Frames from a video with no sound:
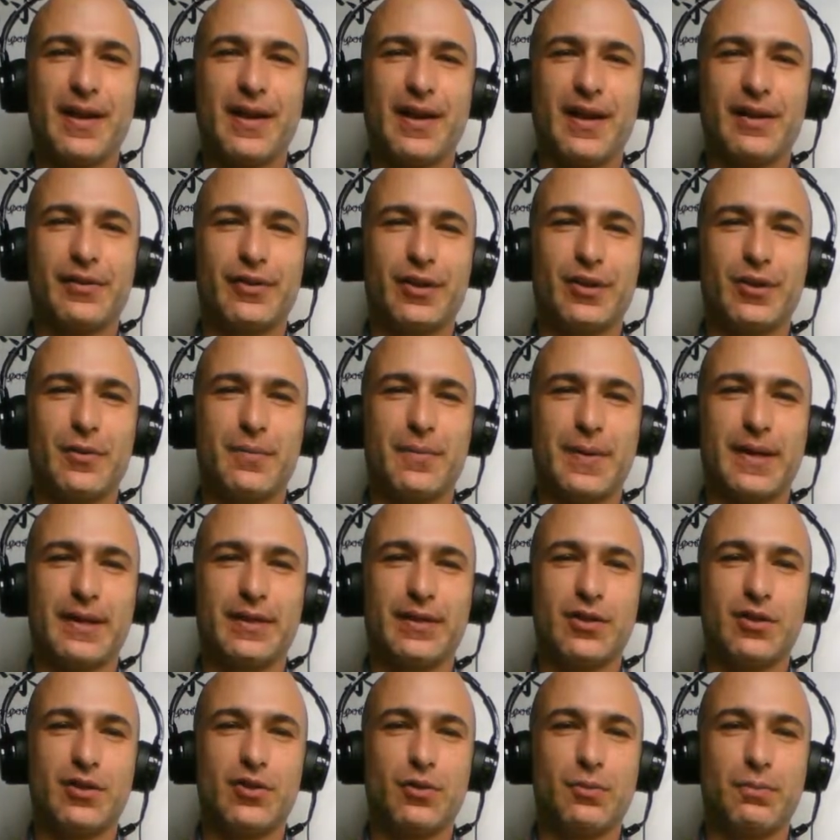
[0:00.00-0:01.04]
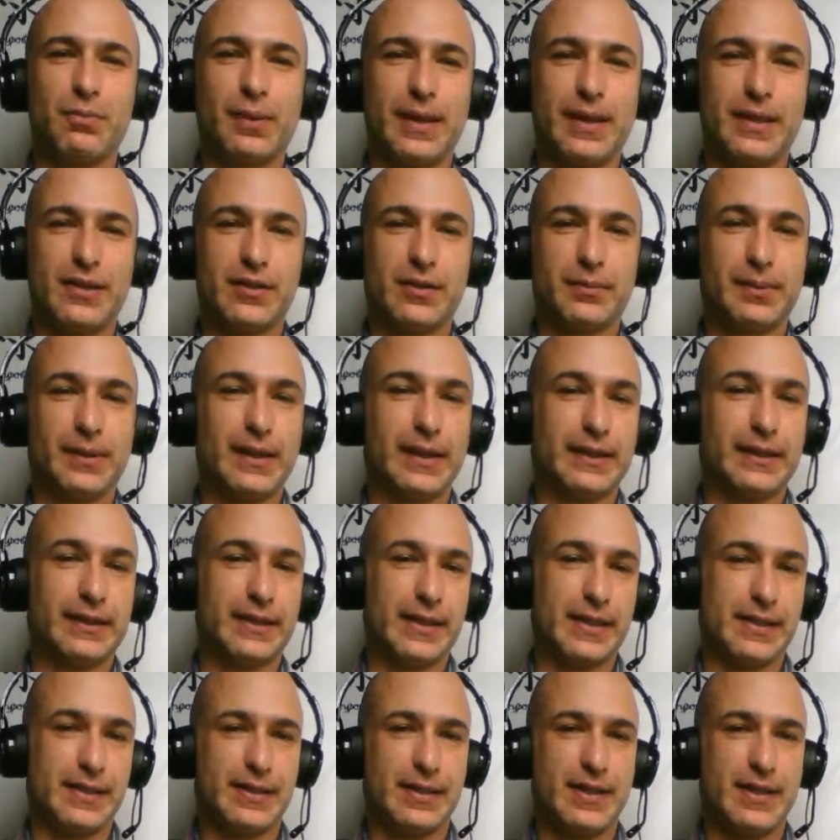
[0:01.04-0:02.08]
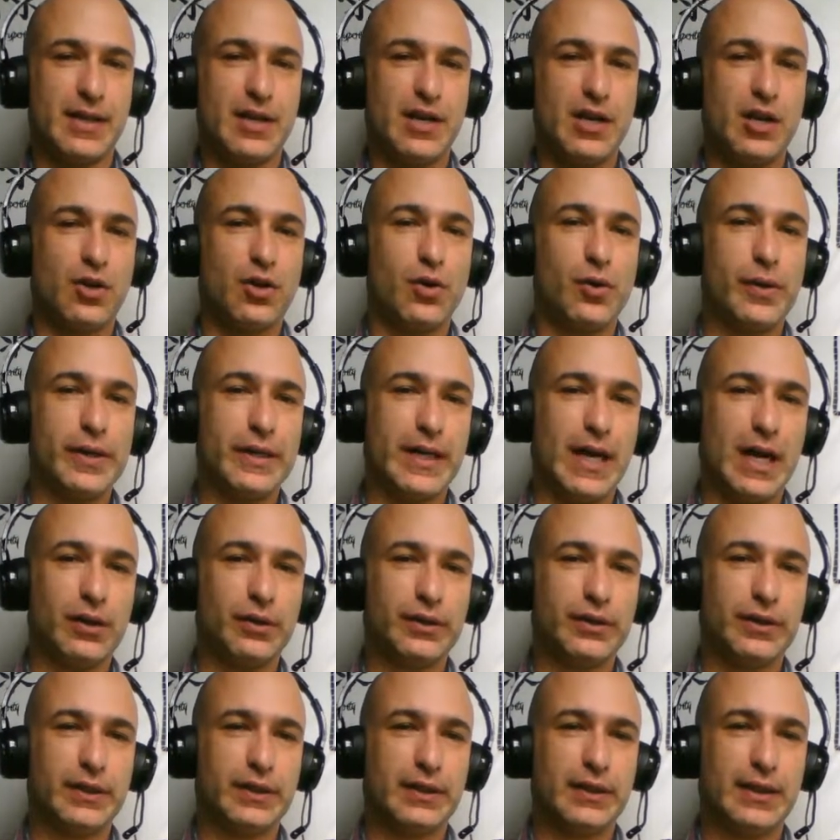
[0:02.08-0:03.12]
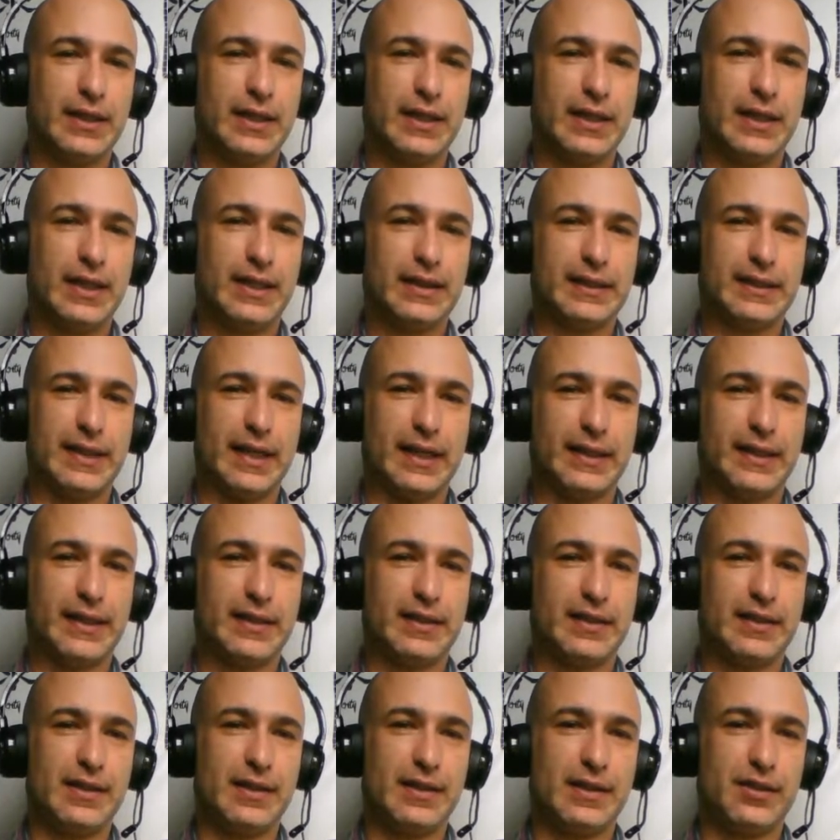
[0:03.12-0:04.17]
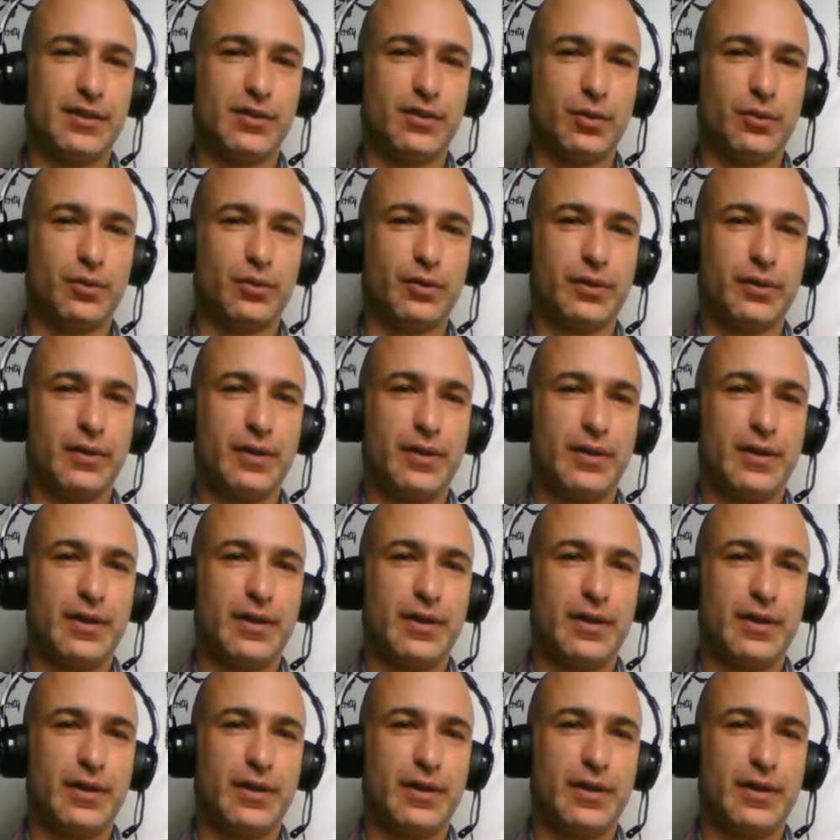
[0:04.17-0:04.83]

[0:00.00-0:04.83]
I recommend you play something like this, going out and attacking this stone.